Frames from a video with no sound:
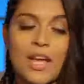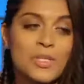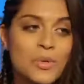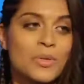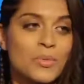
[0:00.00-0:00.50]
for the
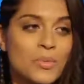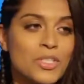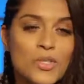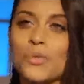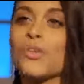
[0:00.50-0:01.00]
next one
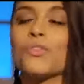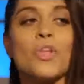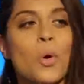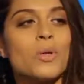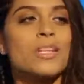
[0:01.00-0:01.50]
what to do. You'll
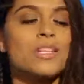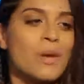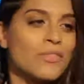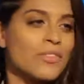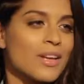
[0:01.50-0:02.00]
know what to
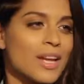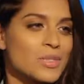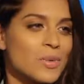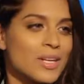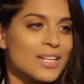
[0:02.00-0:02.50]
expect for the
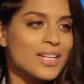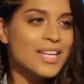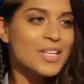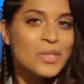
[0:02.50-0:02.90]
next one. And